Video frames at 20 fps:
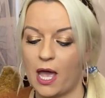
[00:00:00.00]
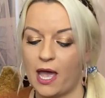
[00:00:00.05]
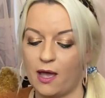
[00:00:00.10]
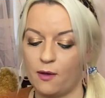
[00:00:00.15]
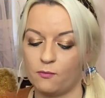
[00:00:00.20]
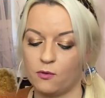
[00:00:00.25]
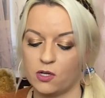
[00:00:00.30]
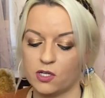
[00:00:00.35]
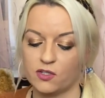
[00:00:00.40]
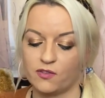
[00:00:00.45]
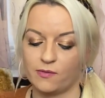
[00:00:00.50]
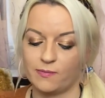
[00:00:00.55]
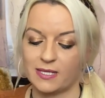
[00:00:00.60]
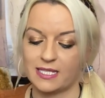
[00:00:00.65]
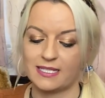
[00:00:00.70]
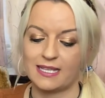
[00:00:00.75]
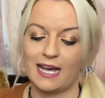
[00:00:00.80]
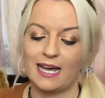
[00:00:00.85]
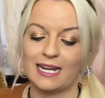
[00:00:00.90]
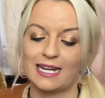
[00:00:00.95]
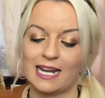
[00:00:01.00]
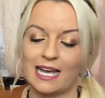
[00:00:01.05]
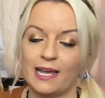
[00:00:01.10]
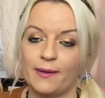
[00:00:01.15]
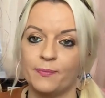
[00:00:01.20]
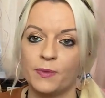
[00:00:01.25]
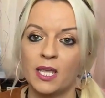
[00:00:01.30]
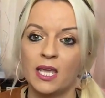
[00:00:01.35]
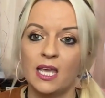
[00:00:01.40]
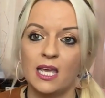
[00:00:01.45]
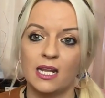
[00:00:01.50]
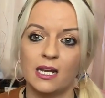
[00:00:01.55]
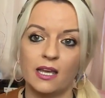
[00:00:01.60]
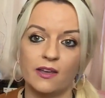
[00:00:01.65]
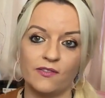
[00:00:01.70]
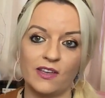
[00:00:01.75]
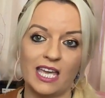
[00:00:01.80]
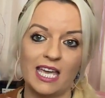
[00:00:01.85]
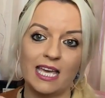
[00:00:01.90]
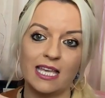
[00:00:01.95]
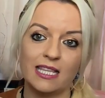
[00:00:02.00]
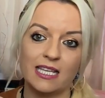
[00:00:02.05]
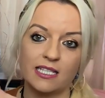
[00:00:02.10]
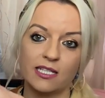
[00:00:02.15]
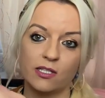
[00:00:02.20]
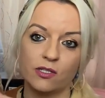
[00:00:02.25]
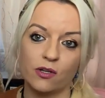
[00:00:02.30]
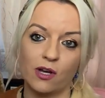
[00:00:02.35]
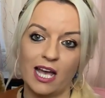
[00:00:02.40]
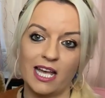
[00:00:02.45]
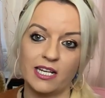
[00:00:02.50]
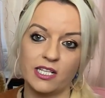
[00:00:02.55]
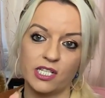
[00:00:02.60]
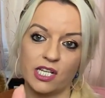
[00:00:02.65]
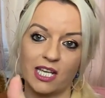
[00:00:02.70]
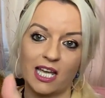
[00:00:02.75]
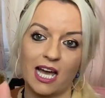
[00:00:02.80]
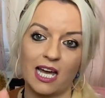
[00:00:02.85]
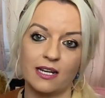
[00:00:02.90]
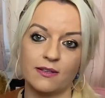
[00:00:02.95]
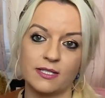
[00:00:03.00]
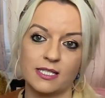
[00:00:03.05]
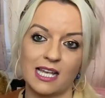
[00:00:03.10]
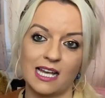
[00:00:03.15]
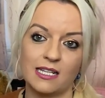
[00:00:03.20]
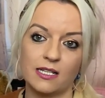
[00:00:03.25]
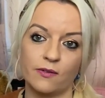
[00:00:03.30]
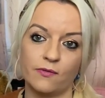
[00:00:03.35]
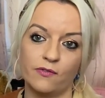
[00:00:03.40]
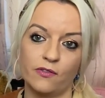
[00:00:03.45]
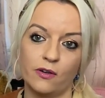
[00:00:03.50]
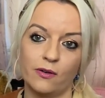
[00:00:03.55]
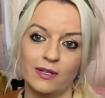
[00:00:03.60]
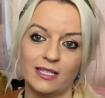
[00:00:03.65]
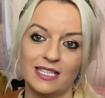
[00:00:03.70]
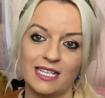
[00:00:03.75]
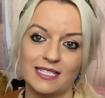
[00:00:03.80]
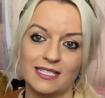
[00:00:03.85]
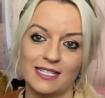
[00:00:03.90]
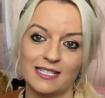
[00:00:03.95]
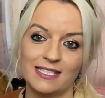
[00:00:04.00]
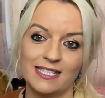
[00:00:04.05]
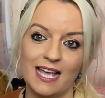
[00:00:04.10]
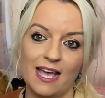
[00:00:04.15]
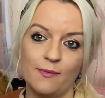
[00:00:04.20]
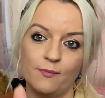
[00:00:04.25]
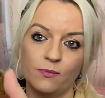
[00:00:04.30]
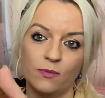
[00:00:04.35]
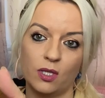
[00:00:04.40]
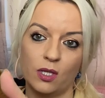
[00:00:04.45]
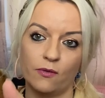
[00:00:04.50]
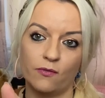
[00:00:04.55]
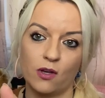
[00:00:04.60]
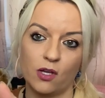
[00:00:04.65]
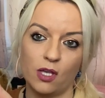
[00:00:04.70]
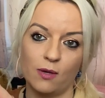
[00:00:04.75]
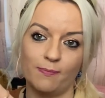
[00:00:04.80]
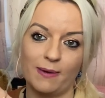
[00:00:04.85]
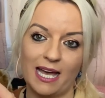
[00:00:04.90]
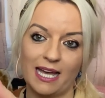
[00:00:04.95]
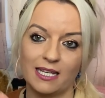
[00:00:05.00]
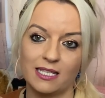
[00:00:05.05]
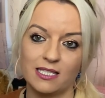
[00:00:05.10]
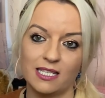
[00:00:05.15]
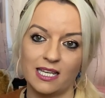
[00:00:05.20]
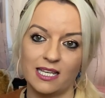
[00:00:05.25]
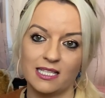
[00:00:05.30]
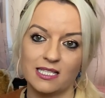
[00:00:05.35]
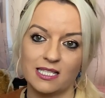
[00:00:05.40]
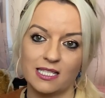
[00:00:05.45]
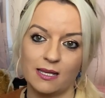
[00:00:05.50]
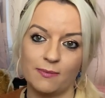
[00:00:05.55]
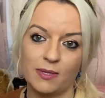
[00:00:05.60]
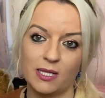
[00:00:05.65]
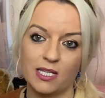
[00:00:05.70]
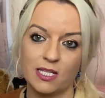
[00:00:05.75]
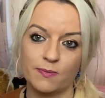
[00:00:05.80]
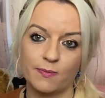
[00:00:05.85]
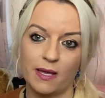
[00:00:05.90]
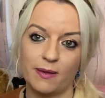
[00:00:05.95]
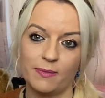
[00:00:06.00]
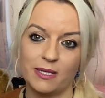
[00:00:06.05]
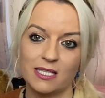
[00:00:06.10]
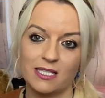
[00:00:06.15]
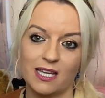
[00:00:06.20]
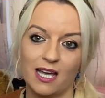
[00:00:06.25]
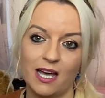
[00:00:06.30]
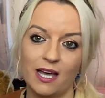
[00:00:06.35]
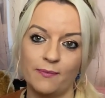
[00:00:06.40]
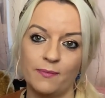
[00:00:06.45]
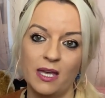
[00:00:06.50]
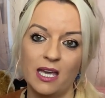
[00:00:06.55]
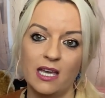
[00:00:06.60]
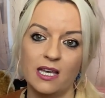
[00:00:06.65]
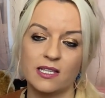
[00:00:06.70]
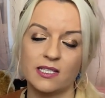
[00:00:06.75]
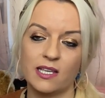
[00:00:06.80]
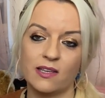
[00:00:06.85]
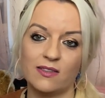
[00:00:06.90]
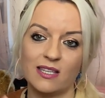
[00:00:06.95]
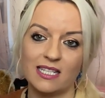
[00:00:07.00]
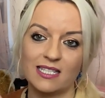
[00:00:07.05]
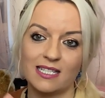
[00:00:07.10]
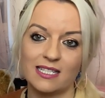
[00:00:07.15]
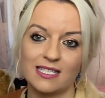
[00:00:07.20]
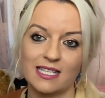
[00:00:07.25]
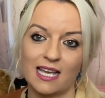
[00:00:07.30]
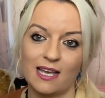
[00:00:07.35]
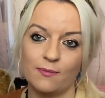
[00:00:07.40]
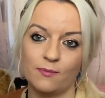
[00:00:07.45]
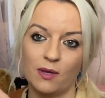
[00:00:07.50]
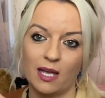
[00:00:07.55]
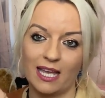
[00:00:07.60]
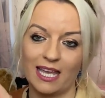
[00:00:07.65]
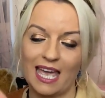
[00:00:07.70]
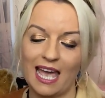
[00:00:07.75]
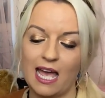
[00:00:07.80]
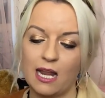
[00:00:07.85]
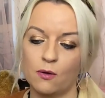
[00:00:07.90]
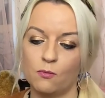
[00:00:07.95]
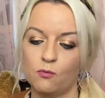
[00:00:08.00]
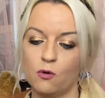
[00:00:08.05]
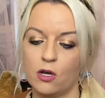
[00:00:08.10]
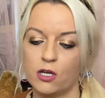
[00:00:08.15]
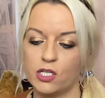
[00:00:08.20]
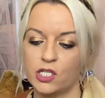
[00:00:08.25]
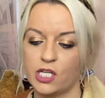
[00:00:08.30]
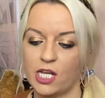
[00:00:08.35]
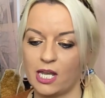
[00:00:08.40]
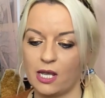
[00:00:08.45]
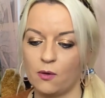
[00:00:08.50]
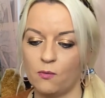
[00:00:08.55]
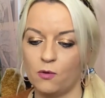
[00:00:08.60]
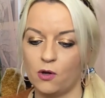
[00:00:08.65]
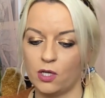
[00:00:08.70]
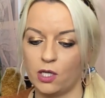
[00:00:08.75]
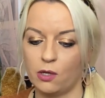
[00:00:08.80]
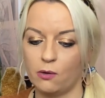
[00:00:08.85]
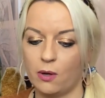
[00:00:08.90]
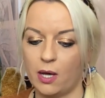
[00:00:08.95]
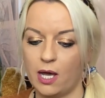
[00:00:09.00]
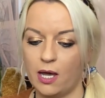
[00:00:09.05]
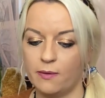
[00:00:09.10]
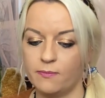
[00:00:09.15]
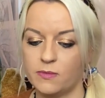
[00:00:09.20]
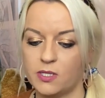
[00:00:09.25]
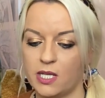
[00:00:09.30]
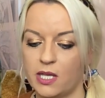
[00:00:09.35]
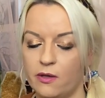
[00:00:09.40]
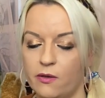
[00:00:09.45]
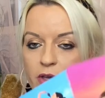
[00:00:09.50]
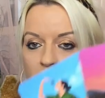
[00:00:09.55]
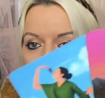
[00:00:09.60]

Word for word: Uh, watch from the sideline. Now over here, this is your energy kind of standing forward. This is them. You've got your back turned to them at this moment in time. So this is them again watching what you are up to.